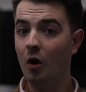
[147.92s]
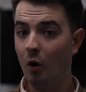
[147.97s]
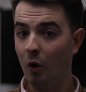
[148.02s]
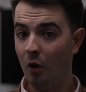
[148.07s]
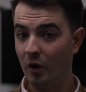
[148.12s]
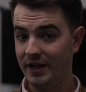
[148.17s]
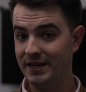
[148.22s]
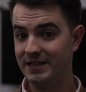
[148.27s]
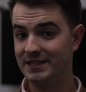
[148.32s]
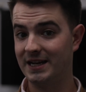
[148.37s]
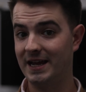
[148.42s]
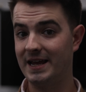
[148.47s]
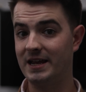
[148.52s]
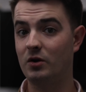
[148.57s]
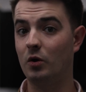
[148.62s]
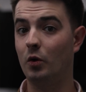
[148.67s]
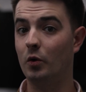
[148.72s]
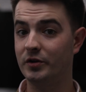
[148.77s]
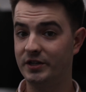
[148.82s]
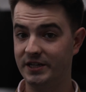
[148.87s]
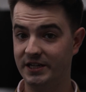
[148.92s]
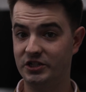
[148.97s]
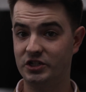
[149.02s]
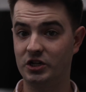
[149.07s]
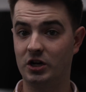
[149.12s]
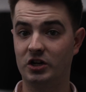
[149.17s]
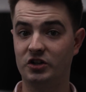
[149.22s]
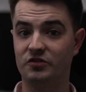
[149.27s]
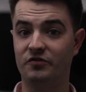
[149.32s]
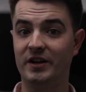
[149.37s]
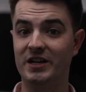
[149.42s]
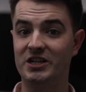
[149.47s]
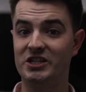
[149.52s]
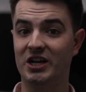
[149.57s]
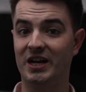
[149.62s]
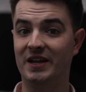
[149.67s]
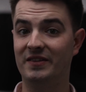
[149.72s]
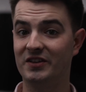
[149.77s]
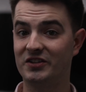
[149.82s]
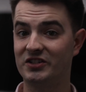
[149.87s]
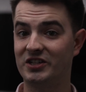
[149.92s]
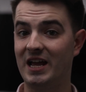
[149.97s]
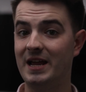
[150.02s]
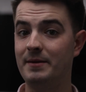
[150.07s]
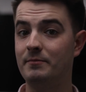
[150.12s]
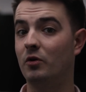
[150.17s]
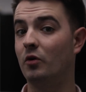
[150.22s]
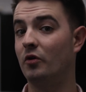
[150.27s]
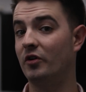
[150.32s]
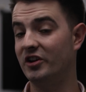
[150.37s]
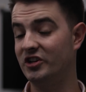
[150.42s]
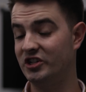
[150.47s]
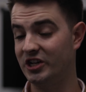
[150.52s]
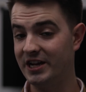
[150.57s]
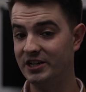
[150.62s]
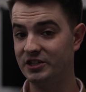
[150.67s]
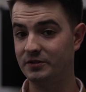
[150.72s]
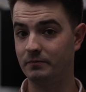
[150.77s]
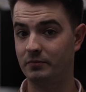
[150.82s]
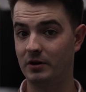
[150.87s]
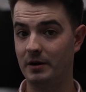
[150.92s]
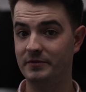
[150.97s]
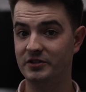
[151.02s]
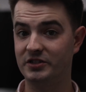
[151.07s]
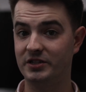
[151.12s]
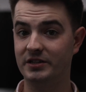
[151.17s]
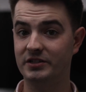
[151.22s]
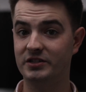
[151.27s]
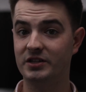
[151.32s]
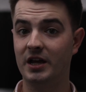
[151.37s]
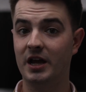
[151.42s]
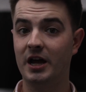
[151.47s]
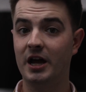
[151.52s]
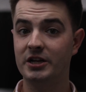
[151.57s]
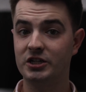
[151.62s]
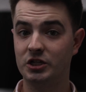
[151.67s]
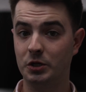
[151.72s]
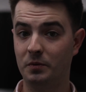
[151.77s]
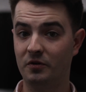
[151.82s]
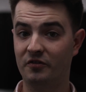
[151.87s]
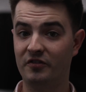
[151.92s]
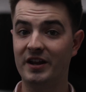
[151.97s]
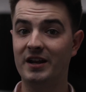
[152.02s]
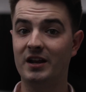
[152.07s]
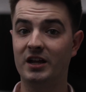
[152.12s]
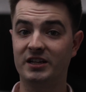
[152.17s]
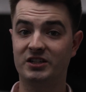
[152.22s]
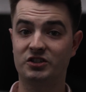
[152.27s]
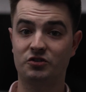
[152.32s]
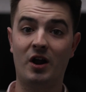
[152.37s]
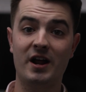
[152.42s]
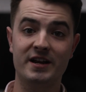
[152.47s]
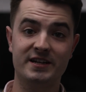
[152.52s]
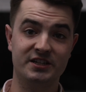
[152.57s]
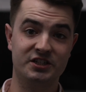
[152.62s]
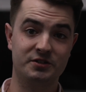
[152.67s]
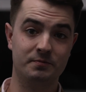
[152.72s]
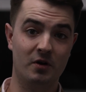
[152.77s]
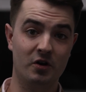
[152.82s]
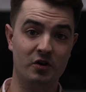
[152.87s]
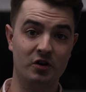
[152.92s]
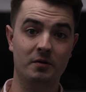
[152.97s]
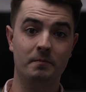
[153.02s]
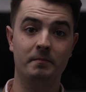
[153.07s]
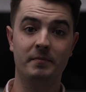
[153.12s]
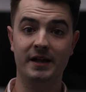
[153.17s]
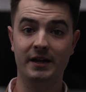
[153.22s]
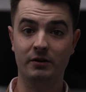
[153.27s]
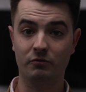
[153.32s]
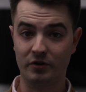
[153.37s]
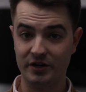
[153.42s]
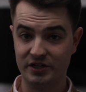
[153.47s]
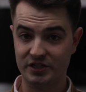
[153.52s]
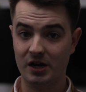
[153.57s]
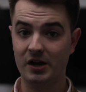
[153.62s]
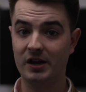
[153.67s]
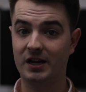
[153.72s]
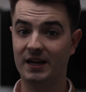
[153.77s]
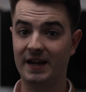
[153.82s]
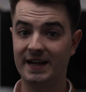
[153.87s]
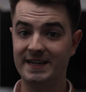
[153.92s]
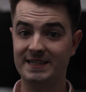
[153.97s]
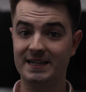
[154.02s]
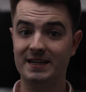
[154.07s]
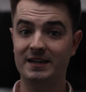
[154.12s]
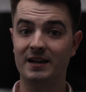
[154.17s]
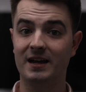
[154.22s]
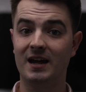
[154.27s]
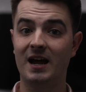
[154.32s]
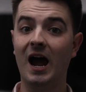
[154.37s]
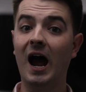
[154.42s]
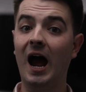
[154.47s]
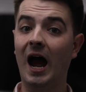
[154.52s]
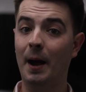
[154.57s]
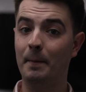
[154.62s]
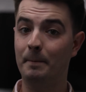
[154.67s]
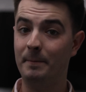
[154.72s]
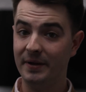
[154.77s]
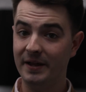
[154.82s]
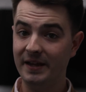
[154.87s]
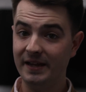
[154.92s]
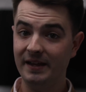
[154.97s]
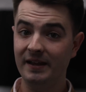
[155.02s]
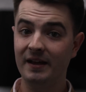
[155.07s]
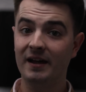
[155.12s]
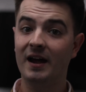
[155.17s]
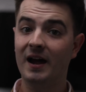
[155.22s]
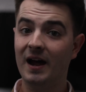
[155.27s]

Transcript: or intake or discharge feature in the same or an adjacent premises to prevent extracted smoke being recirculated, and B.